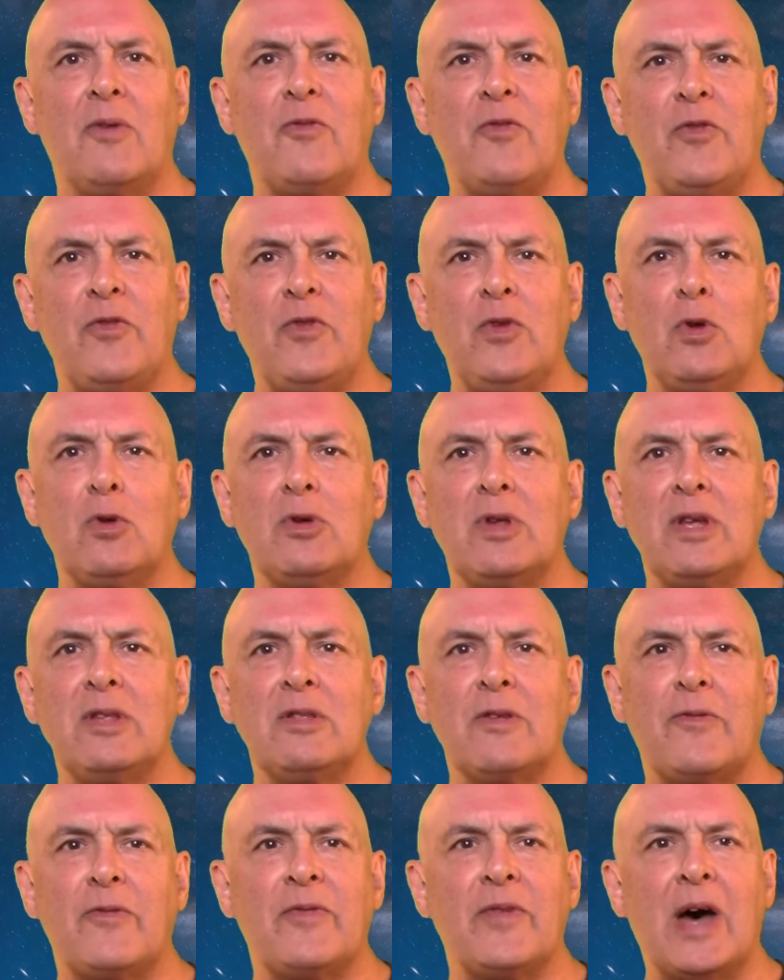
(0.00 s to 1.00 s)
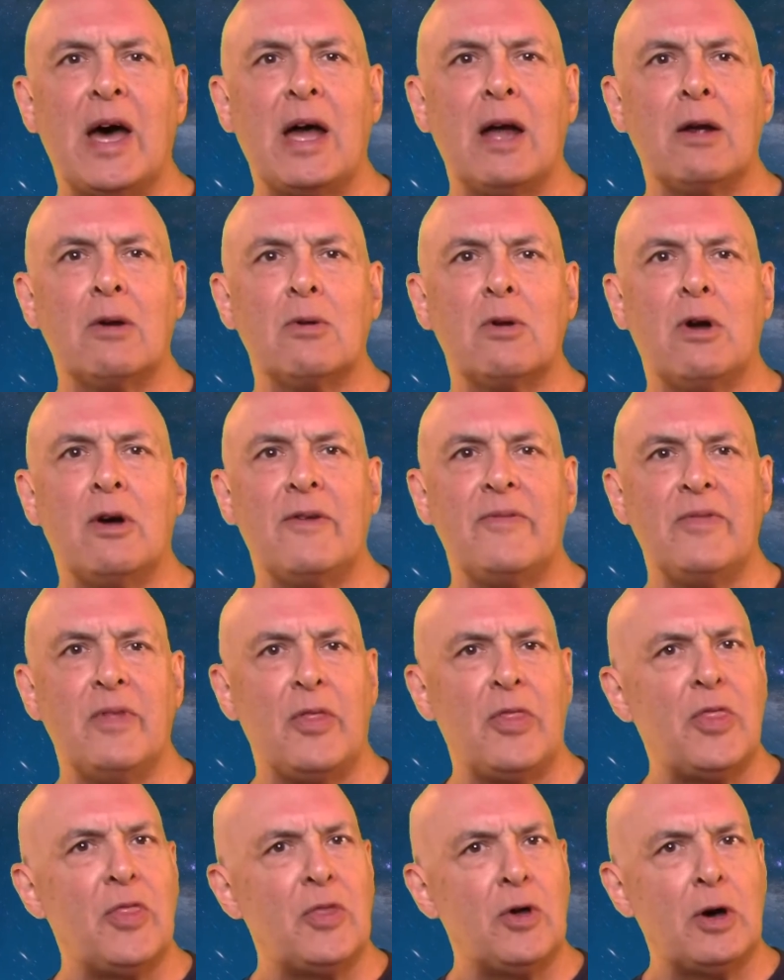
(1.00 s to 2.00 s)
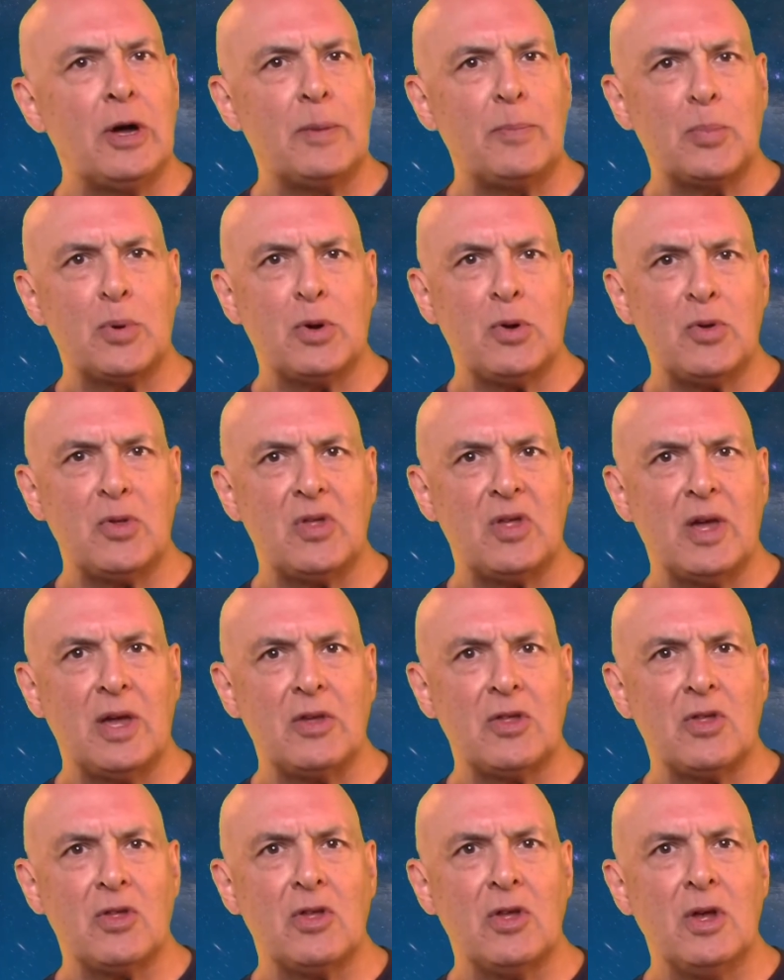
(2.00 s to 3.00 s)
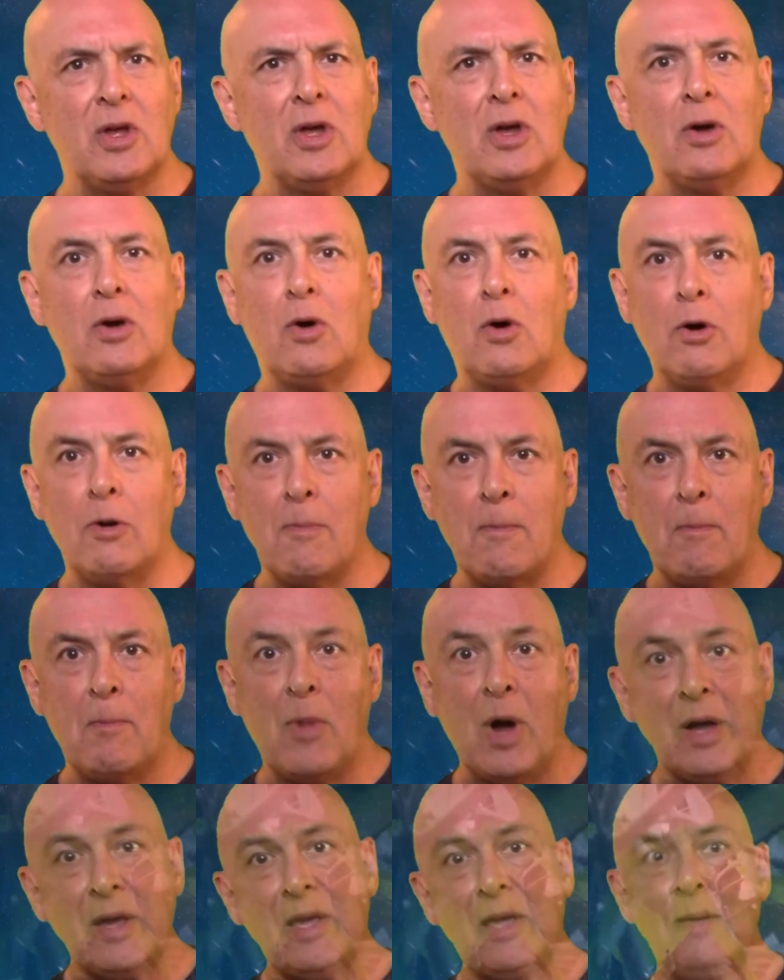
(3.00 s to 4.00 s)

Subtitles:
fueling the fire of the thought process, or monkey